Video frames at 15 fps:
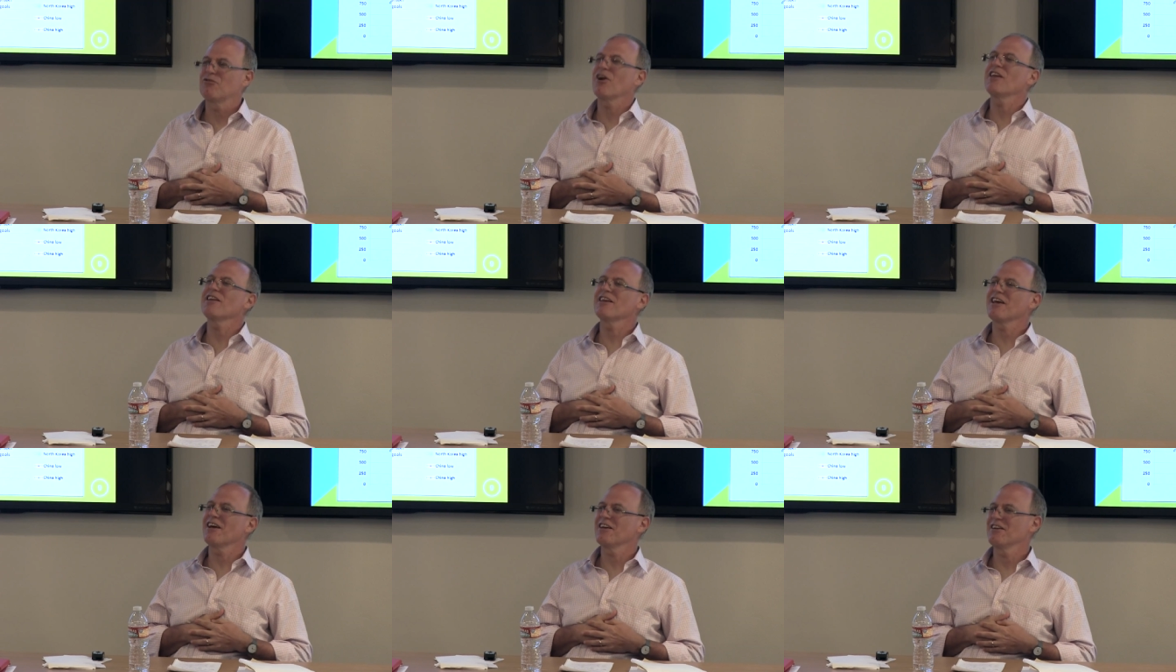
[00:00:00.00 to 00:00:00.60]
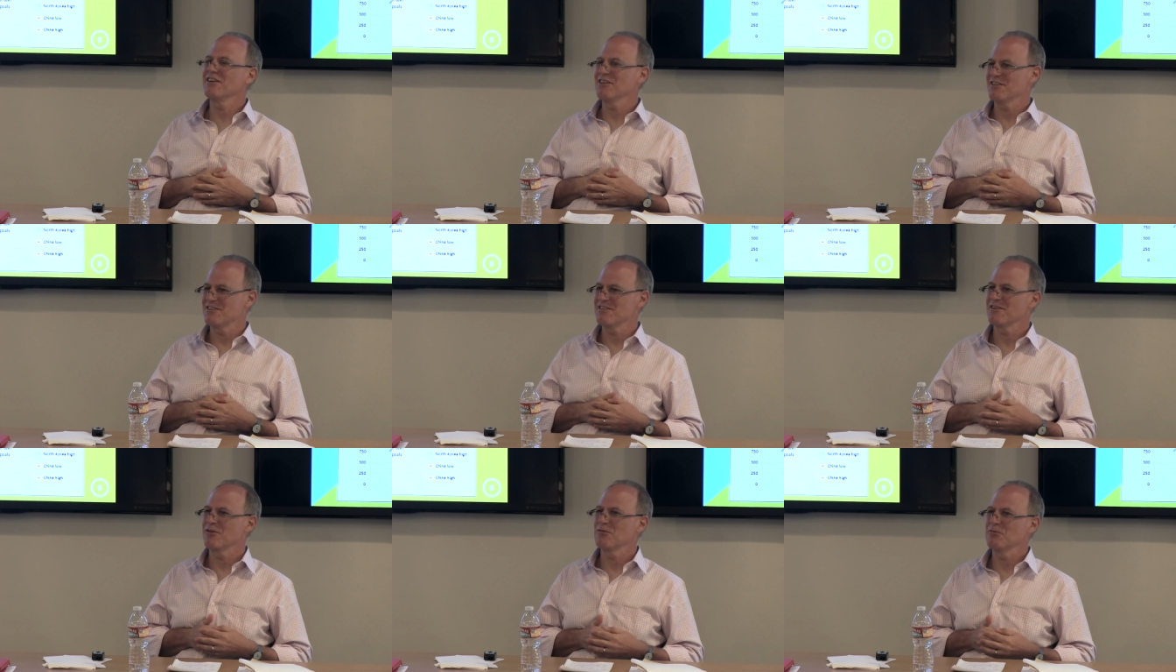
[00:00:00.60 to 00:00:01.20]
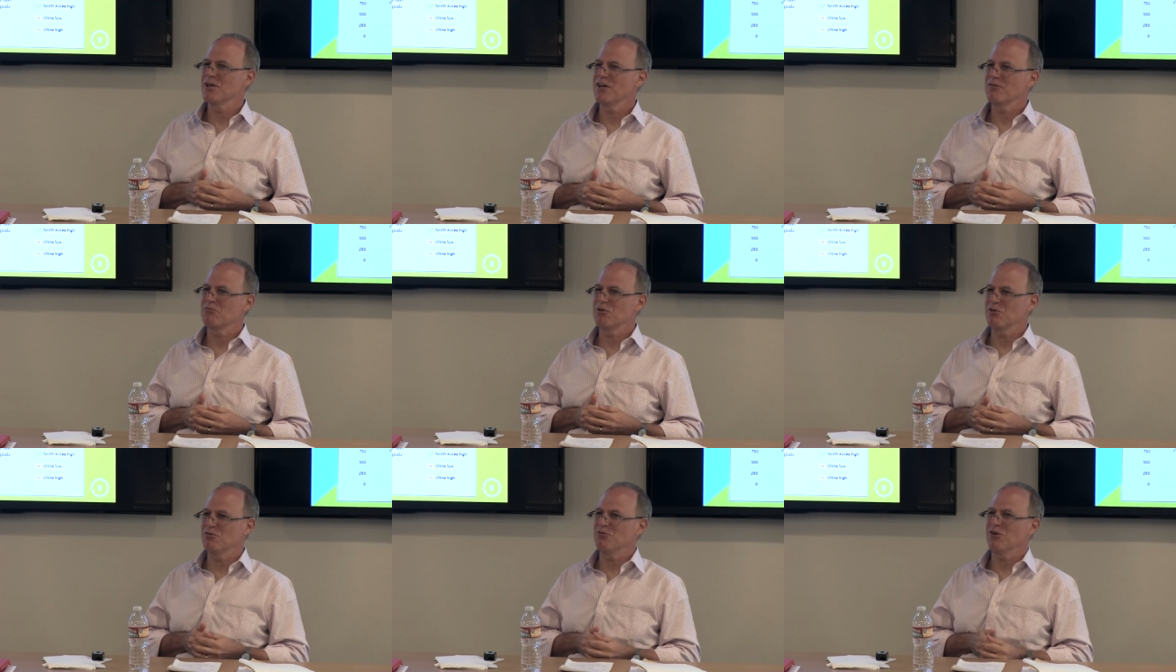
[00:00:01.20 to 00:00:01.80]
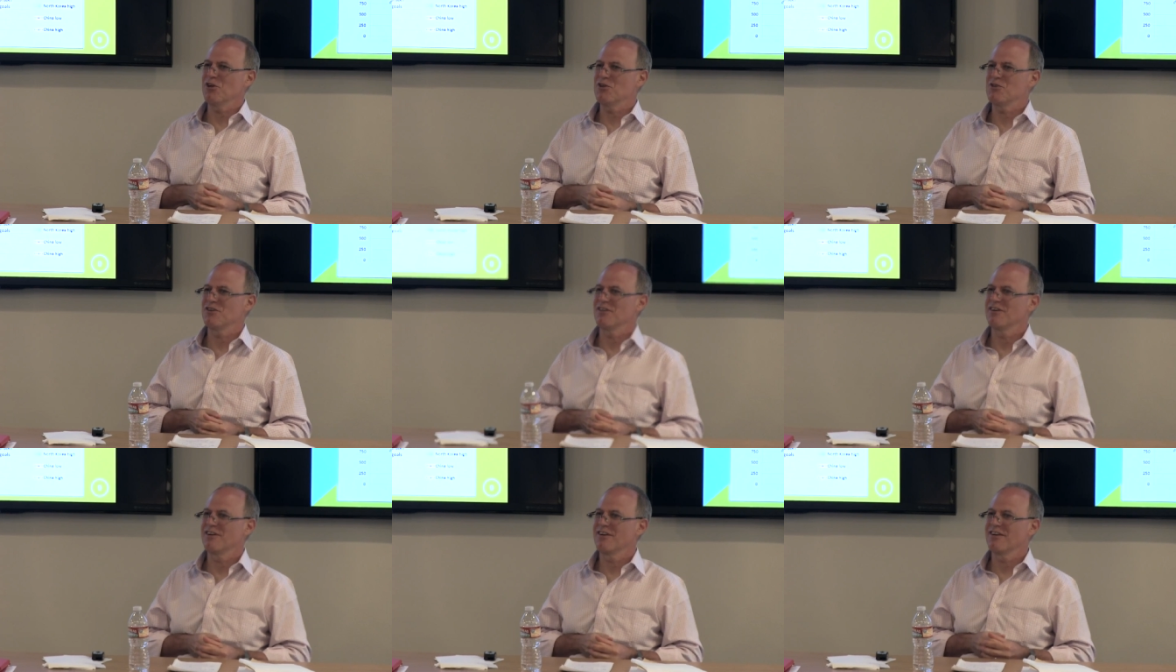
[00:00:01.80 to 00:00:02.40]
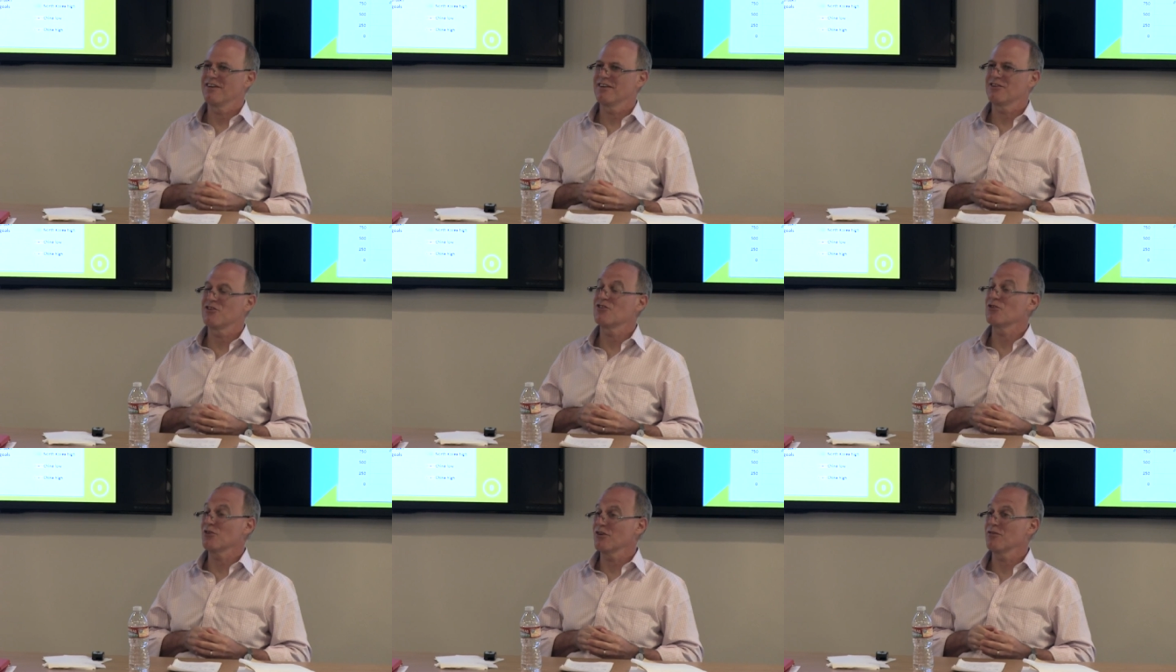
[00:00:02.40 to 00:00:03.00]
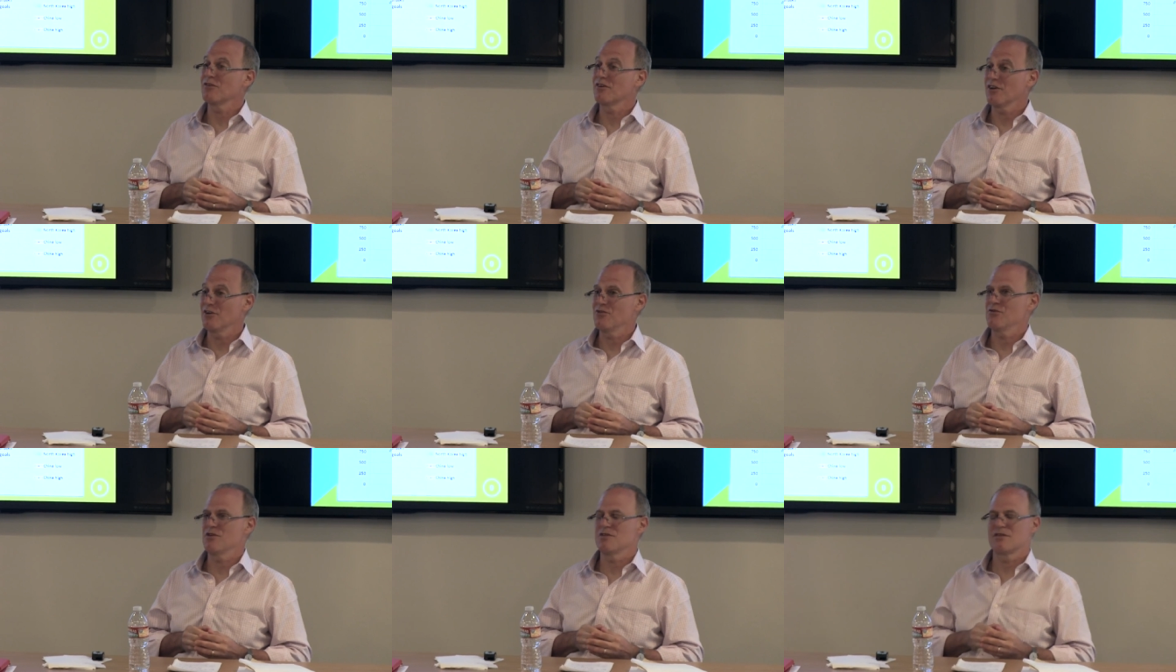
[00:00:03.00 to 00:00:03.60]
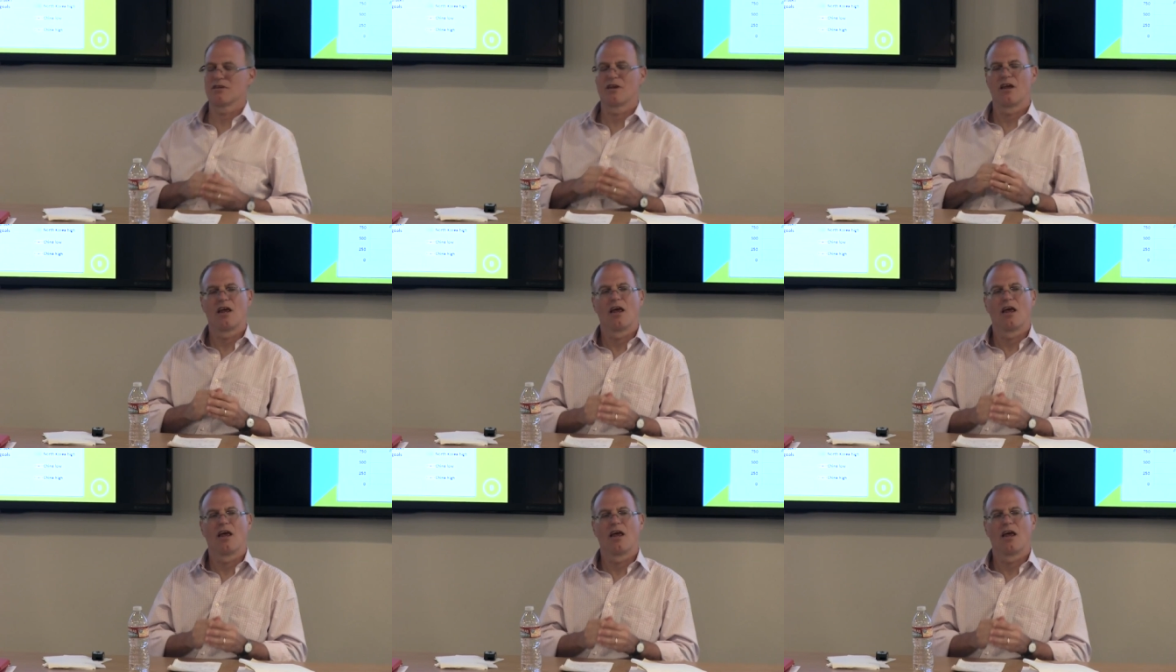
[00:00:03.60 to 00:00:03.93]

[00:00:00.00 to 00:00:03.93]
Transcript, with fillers: friendly ideas of proliferation uh, to certain countries.